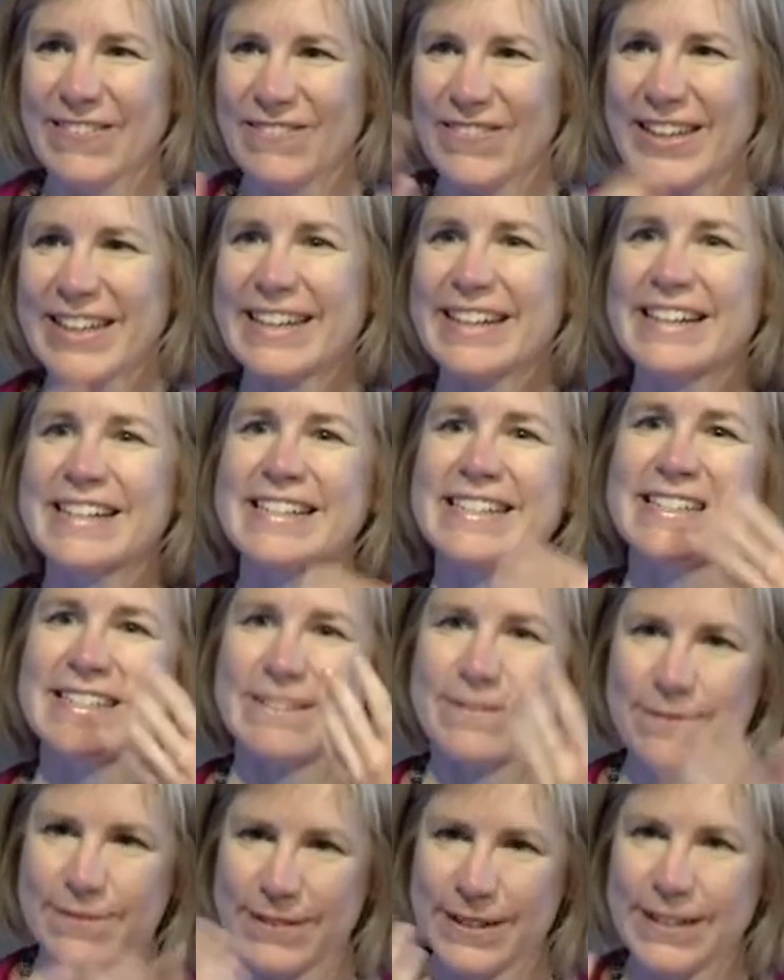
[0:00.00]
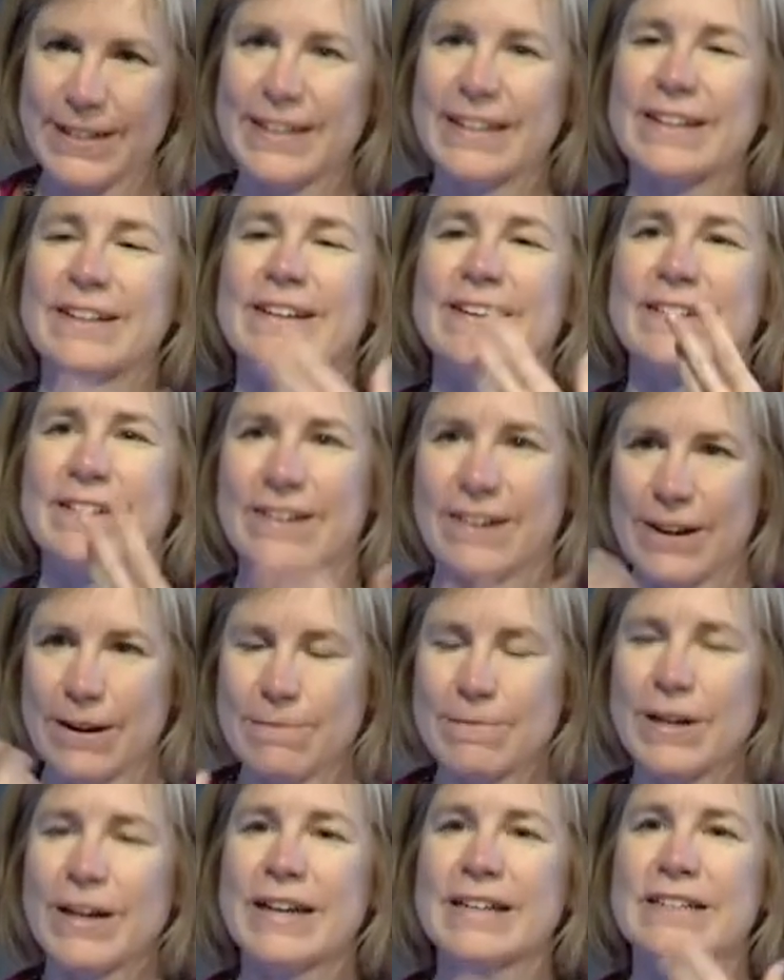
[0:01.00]
because our
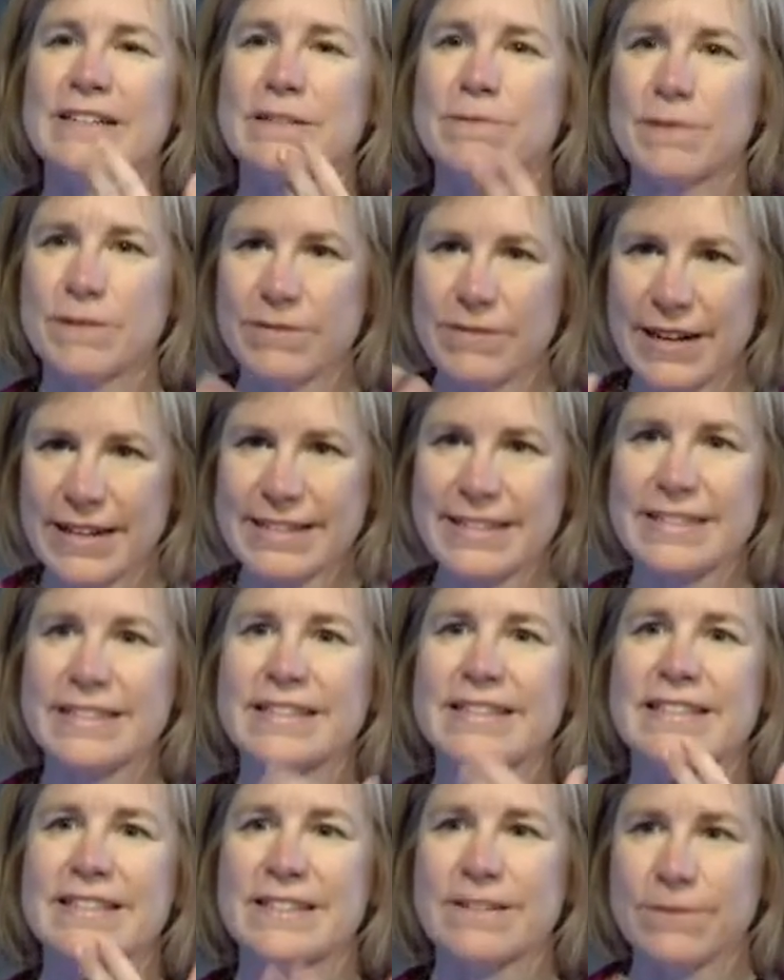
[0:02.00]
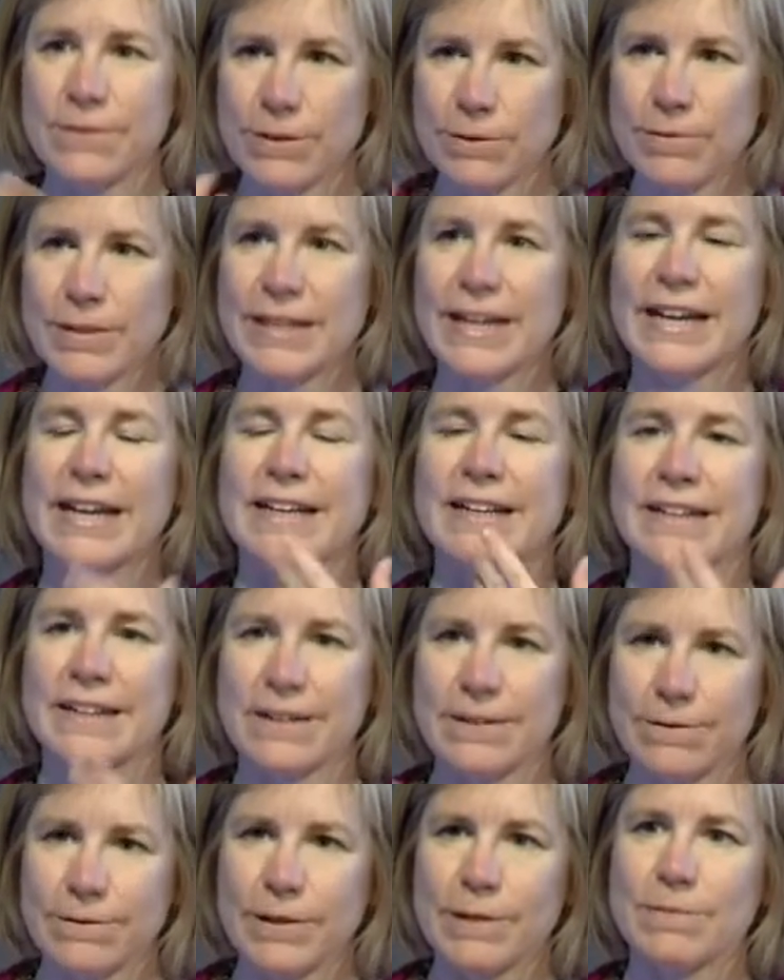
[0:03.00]
mind has been restless and ruminating
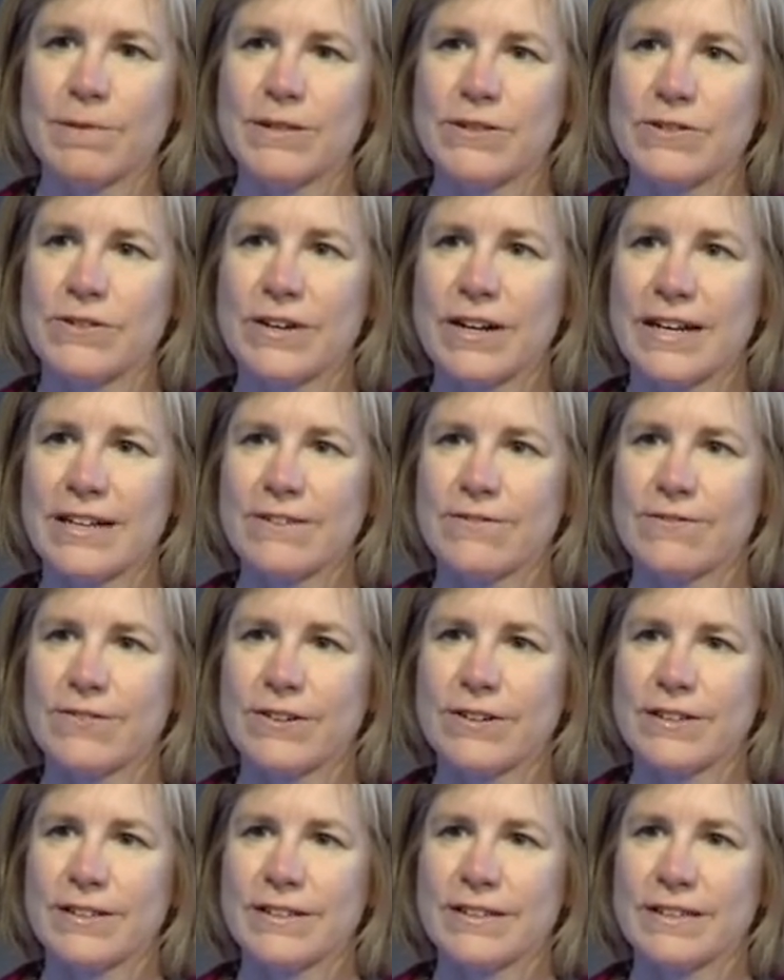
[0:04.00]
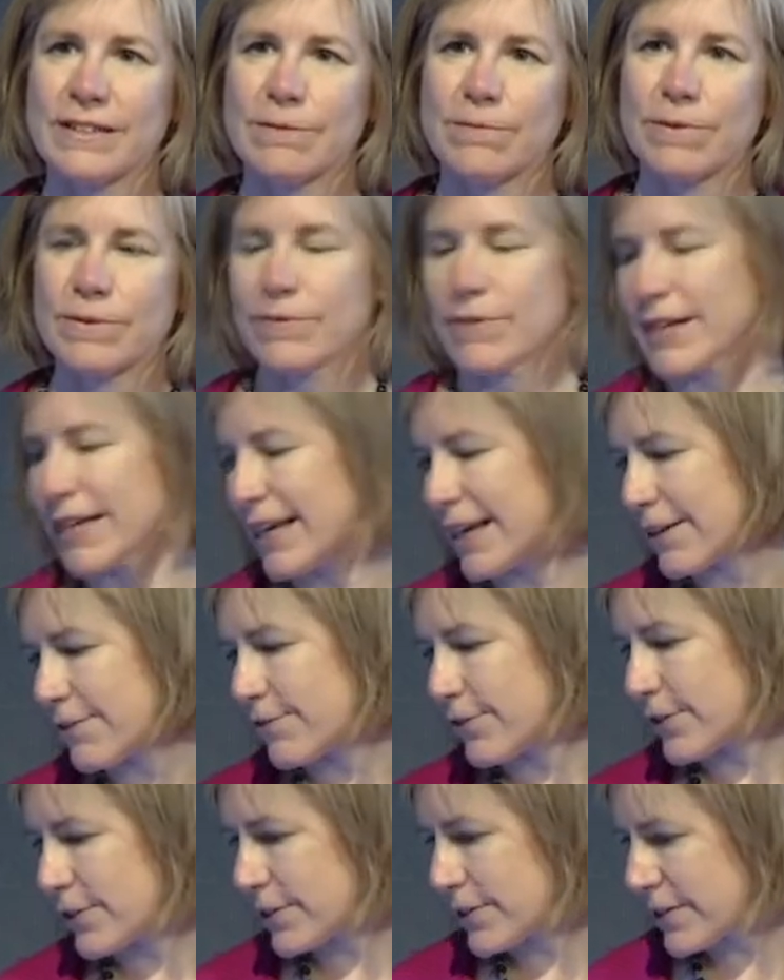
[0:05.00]
and we've been trying to fall asleep when we can't
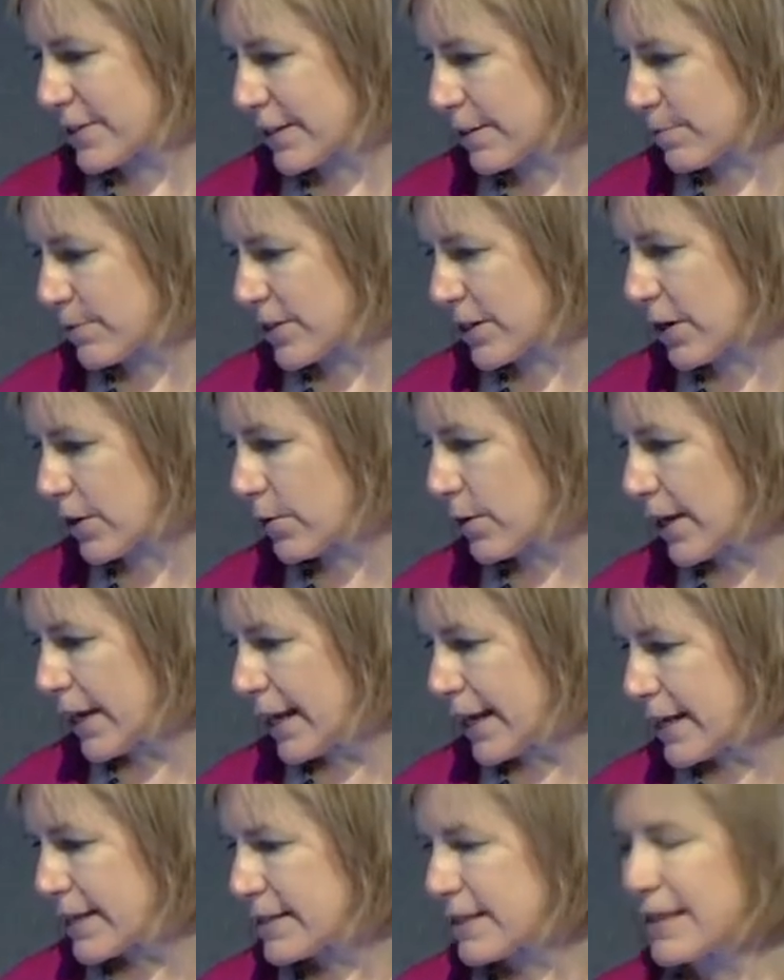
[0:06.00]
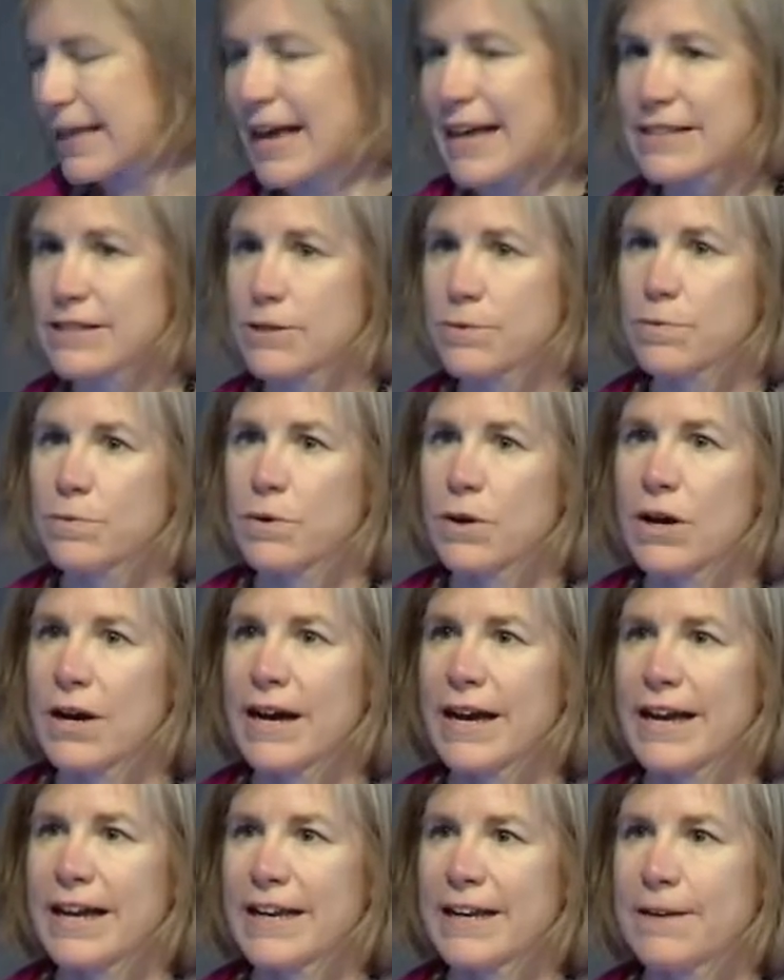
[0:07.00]
fall asleep. So that's
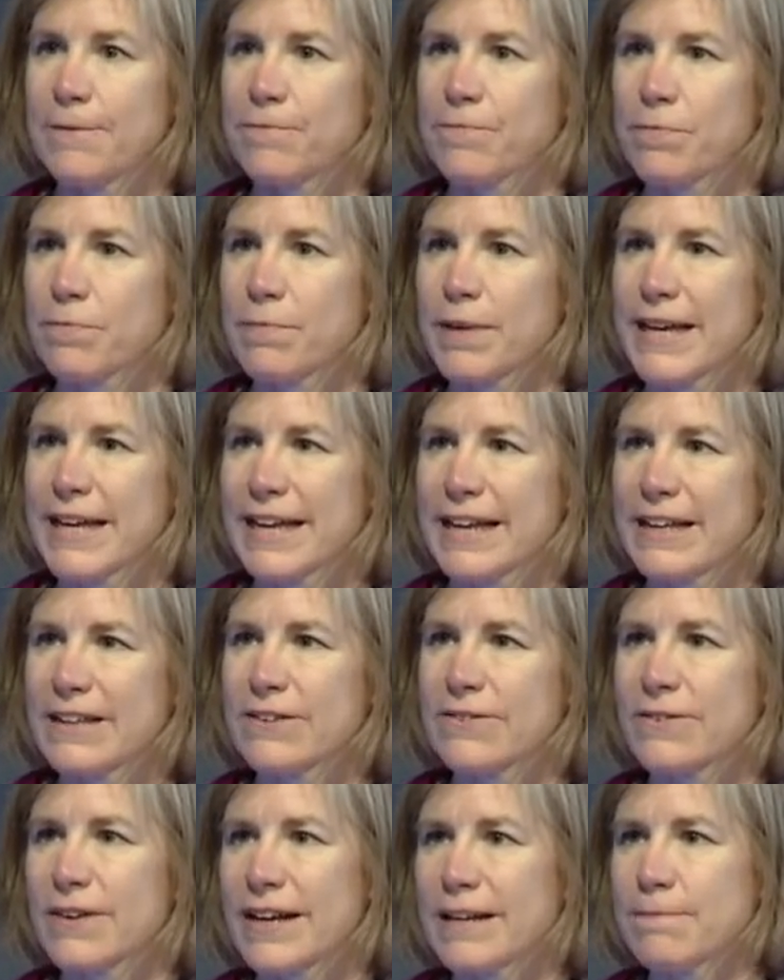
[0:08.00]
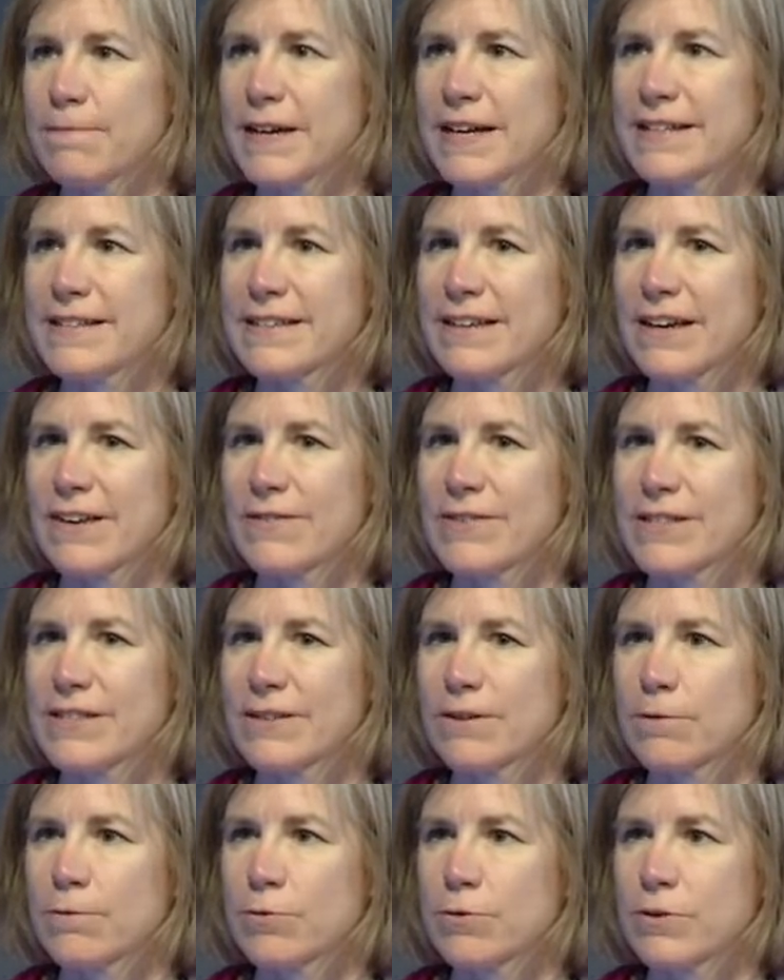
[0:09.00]
why picking the right bedtime is
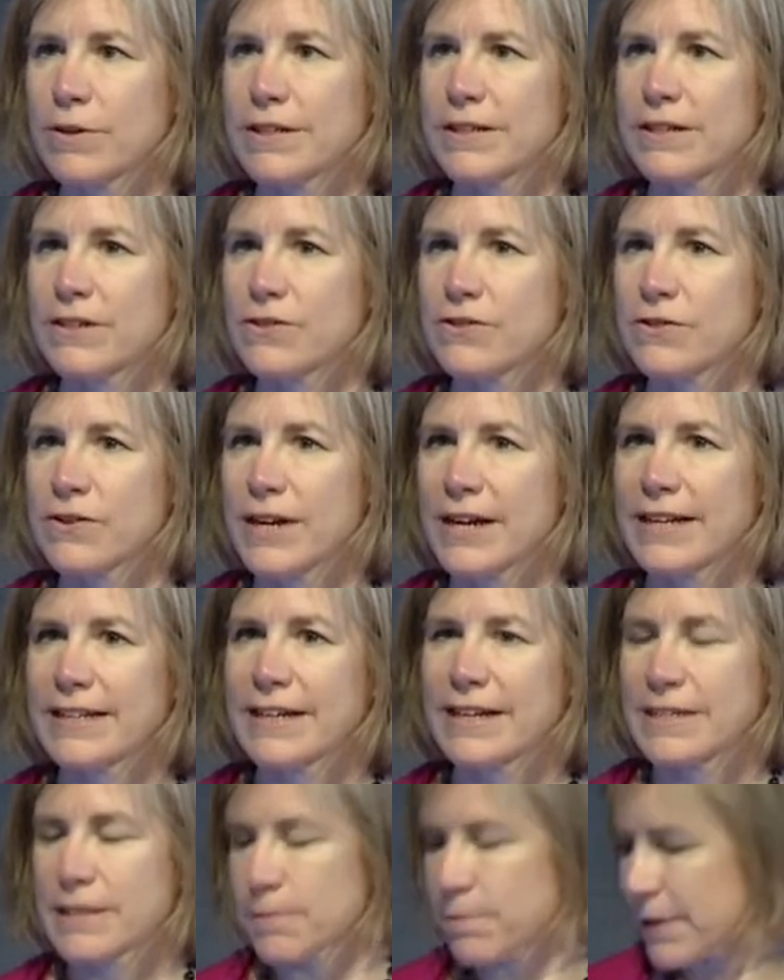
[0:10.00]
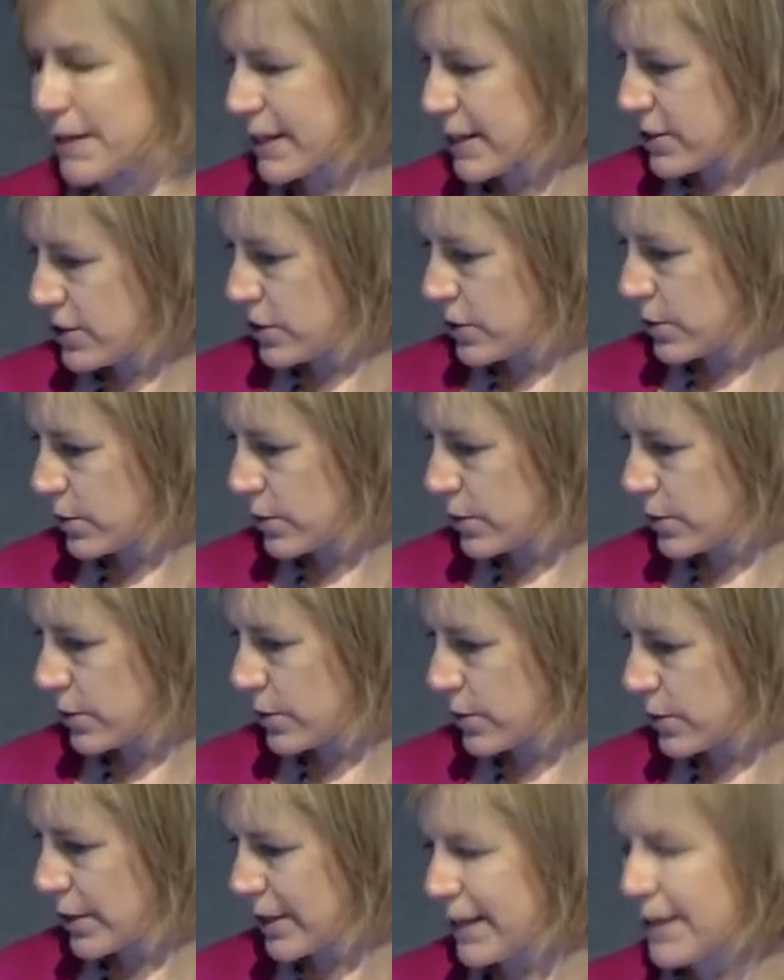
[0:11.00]
so important and trying not to pick it too
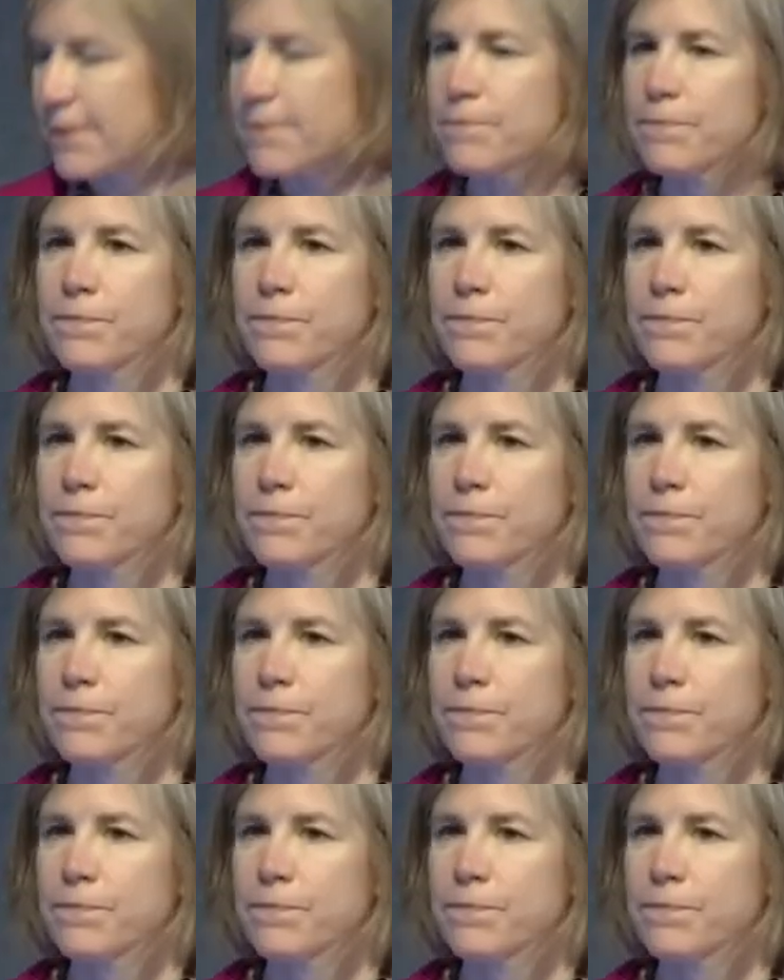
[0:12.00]
early.